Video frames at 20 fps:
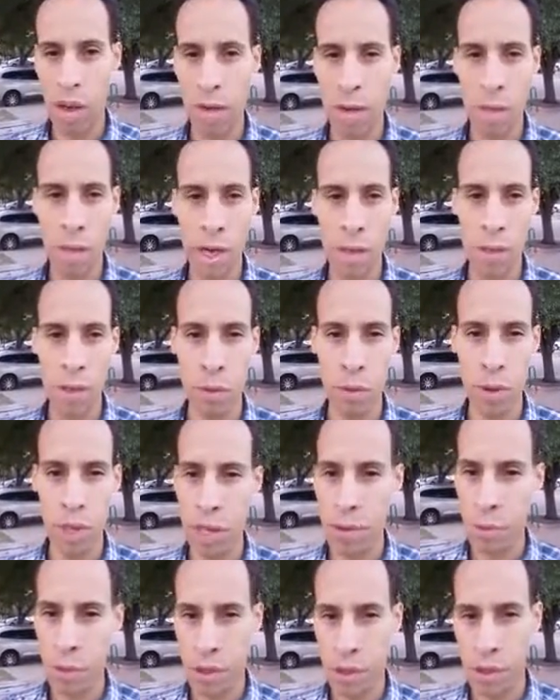everybody been
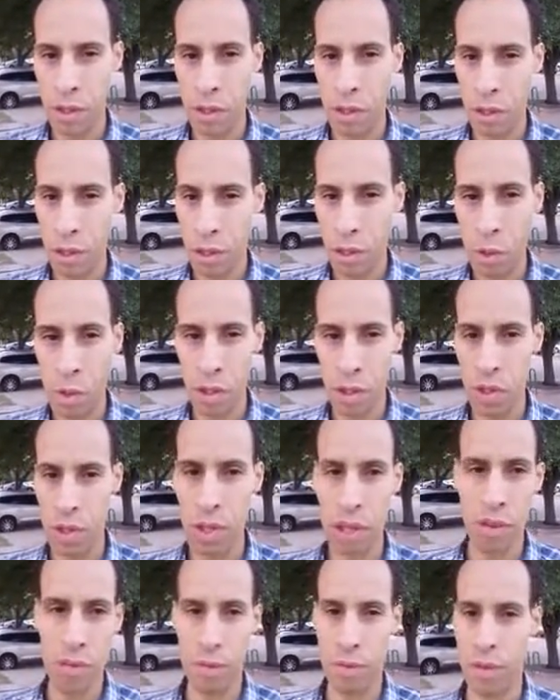waiting for this disclosure
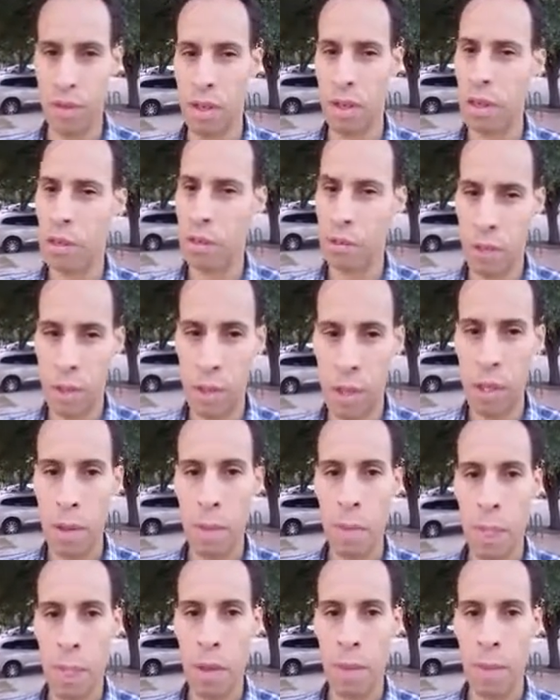stuff? Really?